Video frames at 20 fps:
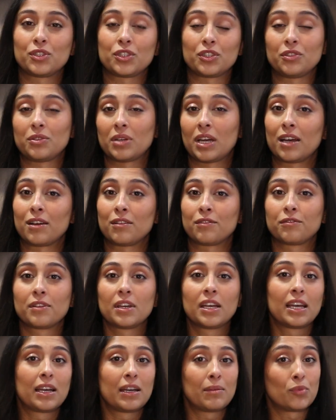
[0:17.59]
Do you have
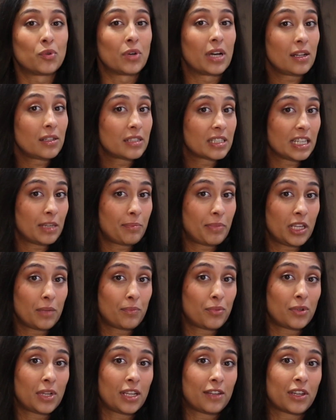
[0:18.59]
more elderly
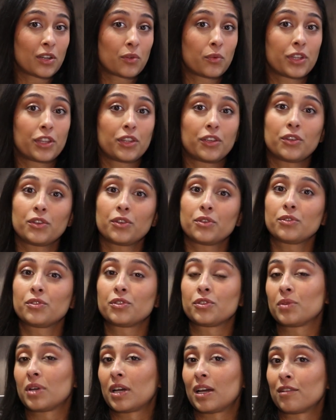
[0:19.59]
people living with you?
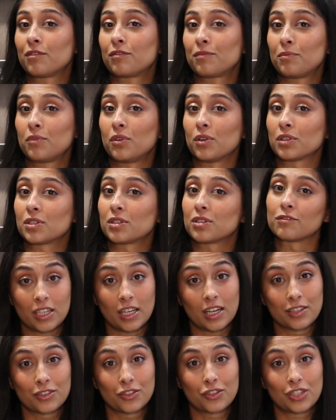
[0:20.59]
Do you have lots of
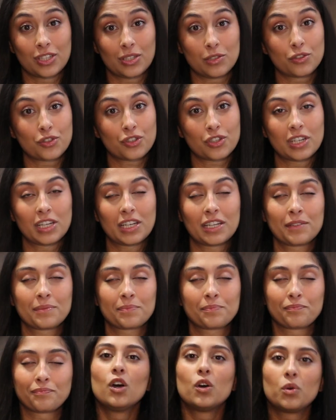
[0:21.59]
young children?